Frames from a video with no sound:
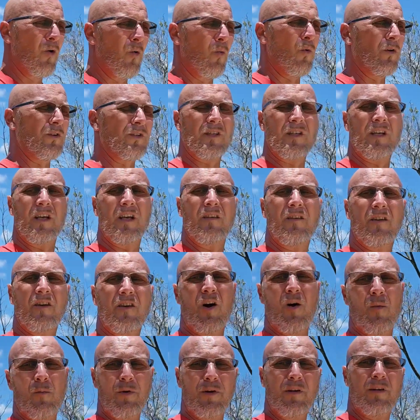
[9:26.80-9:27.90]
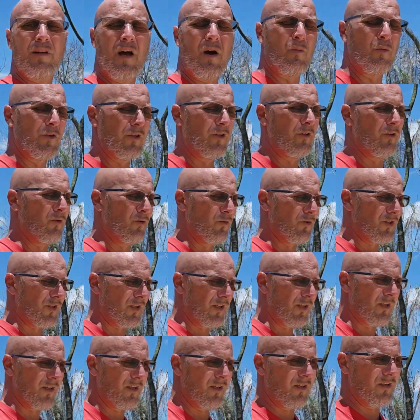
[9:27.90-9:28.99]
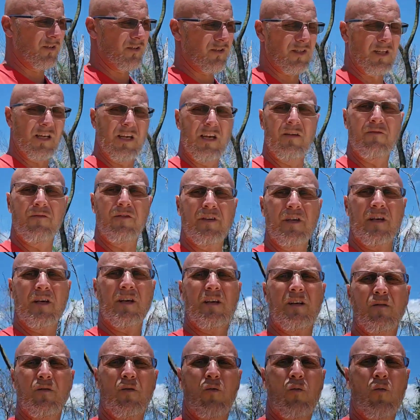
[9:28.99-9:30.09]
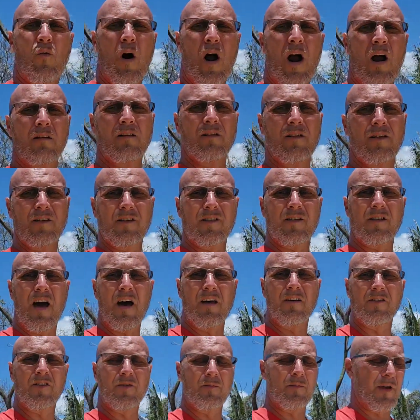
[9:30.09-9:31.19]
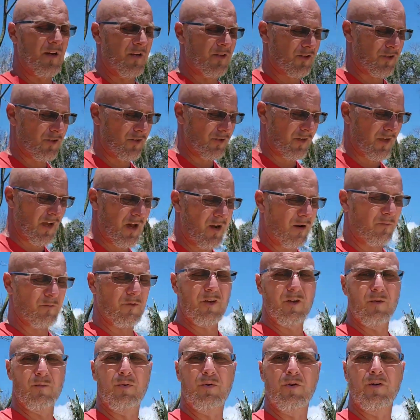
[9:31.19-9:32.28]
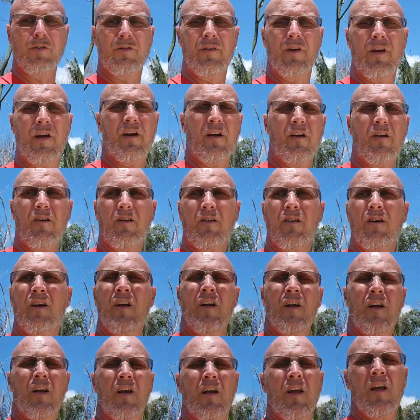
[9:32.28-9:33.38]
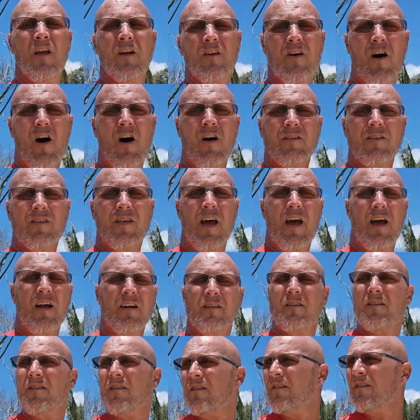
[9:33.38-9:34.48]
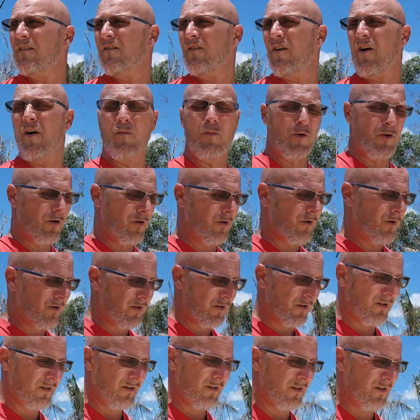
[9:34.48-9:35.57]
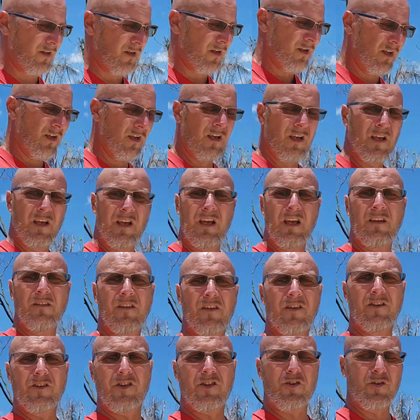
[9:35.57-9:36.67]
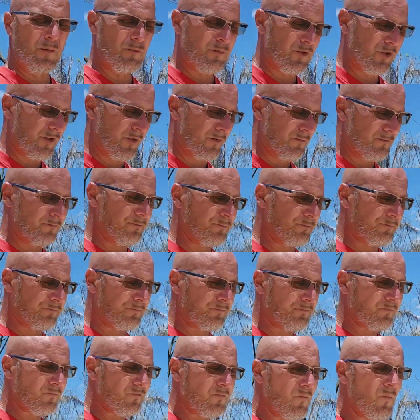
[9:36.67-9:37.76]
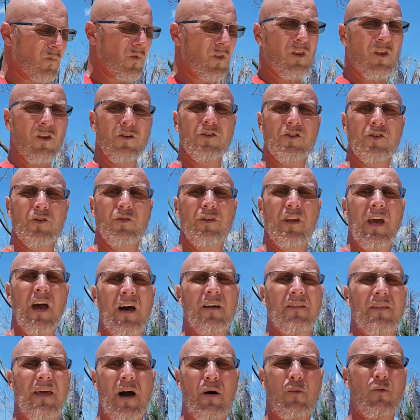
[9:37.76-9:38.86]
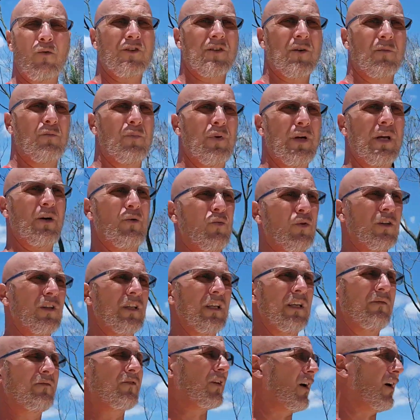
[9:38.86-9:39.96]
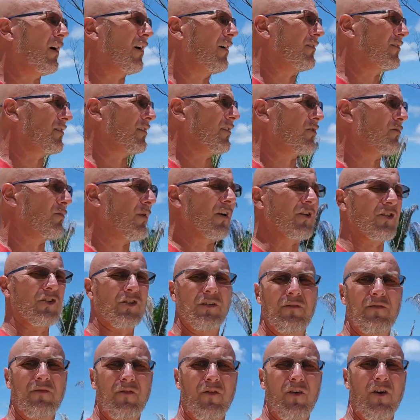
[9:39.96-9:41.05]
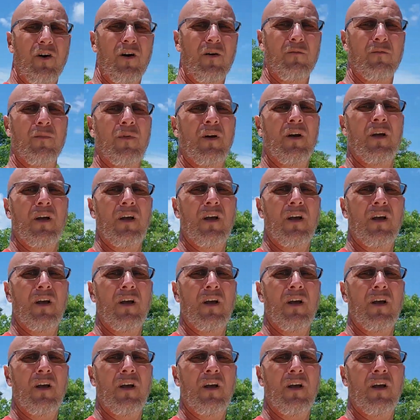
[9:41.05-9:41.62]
Once again, the company that we use, it is Infinite Wireless out of Spanish Lookout. I'm going to put their contact number in the description. So yeah, that was a big relief to us, especially from